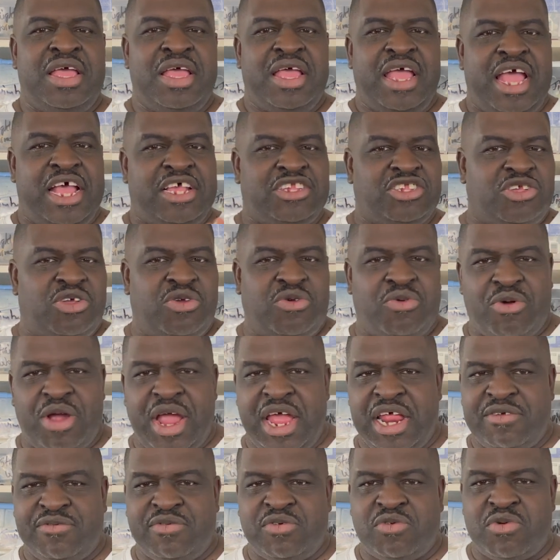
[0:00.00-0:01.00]
As
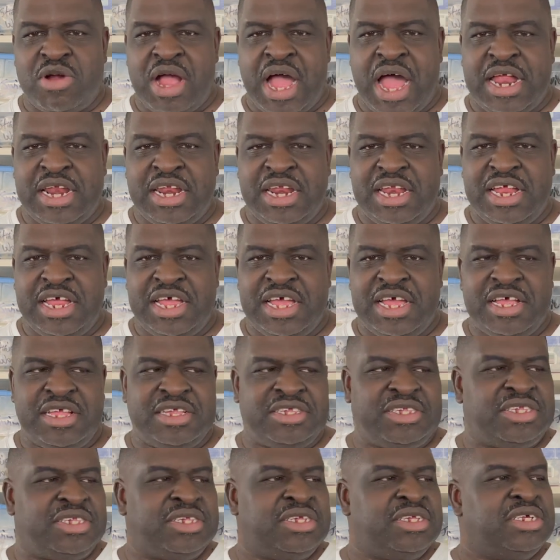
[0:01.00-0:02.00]
great of a rod it
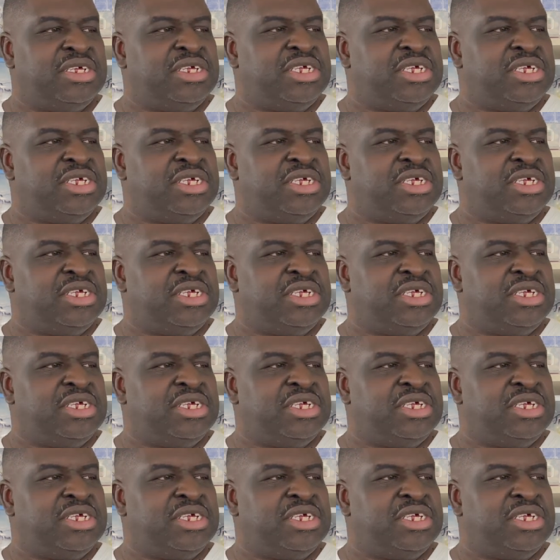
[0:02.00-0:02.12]
is,